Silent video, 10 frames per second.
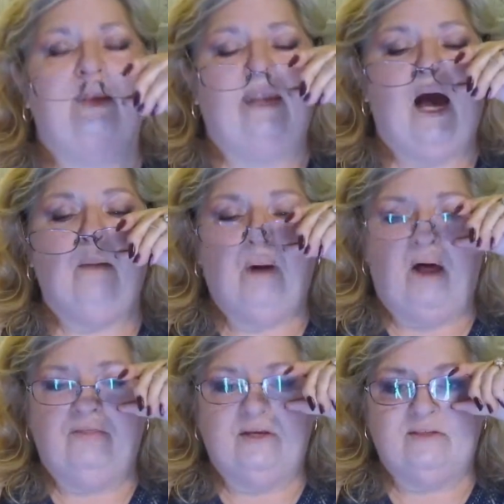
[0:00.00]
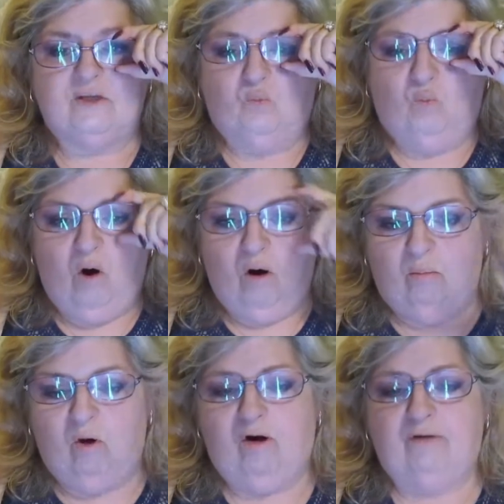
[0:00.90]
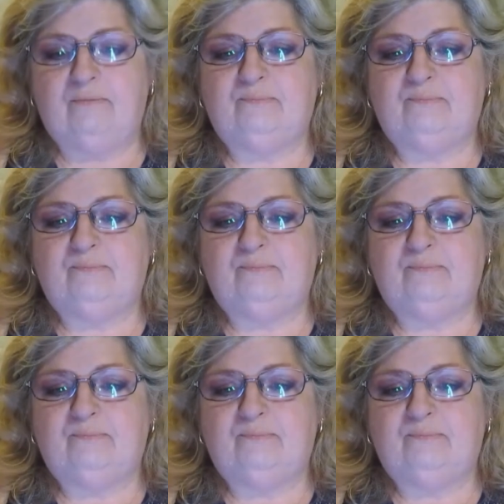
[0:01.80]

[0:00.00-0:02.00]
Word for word: Now, I bought this at Walmart,